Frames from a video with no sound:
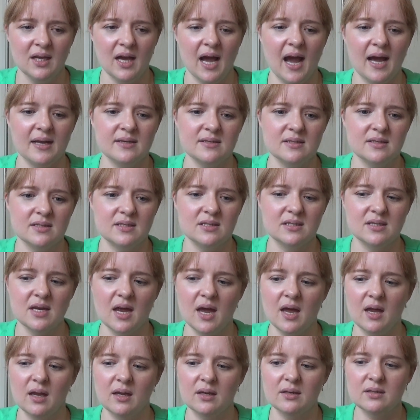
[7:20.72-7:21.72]
and
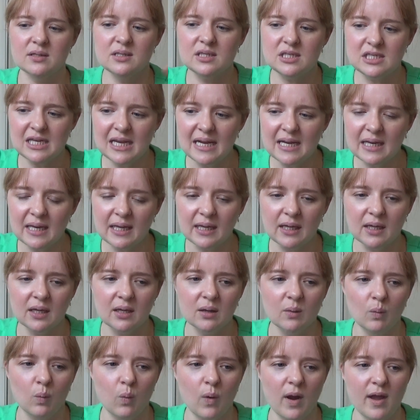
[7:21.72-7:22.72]
uh,
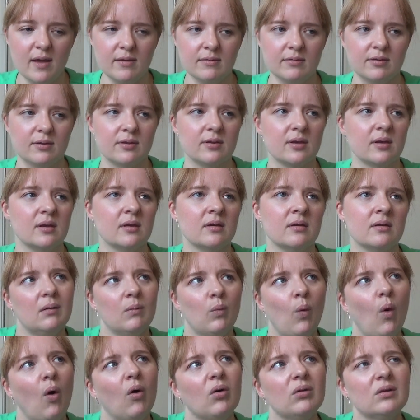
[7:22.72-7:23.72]
dealing with
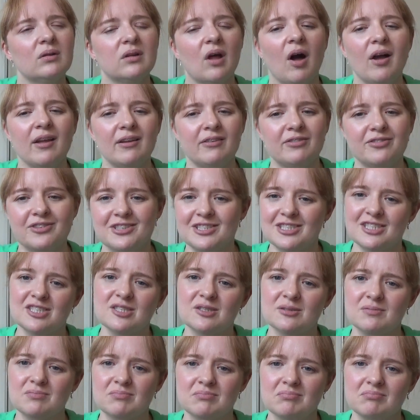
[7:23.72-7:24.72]
what life
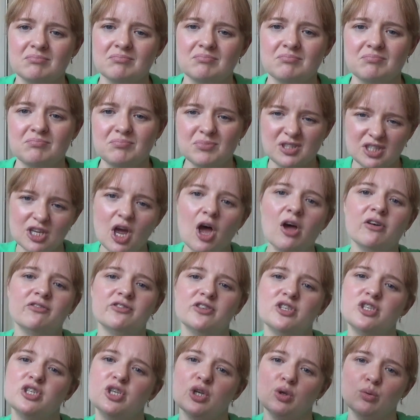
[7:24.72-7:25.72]
has
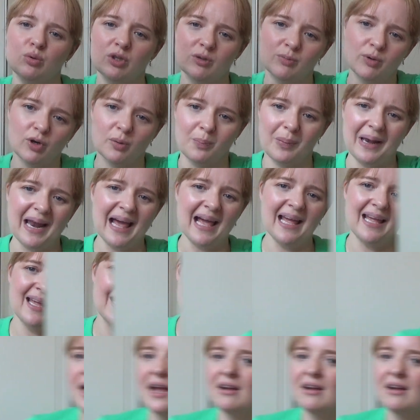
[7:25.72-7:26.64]
served to them on a plate.